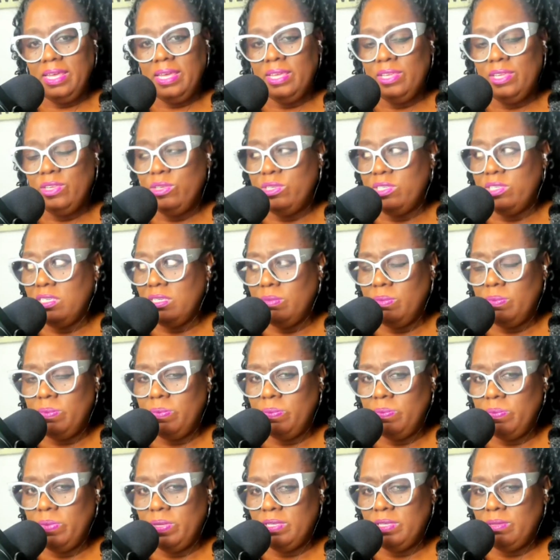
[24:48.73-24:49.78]
And you
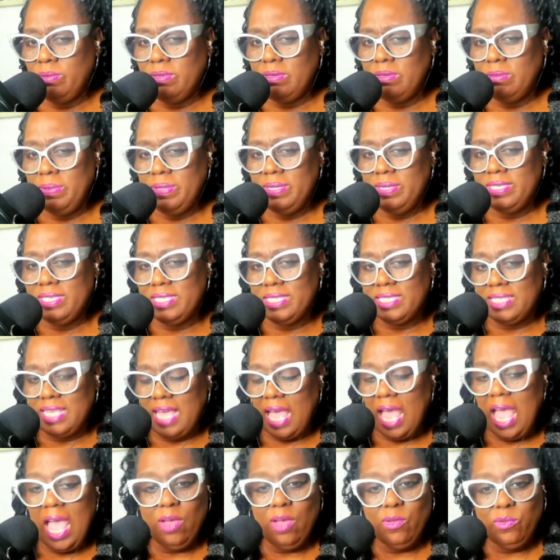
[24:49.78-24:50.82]
supposed to be,
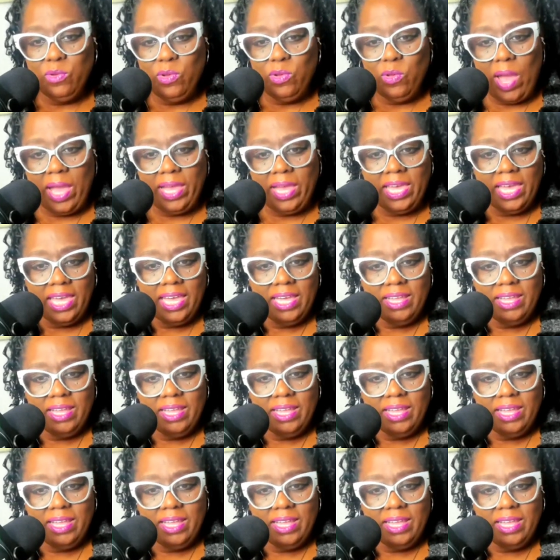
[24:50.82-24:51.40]
I don't know, I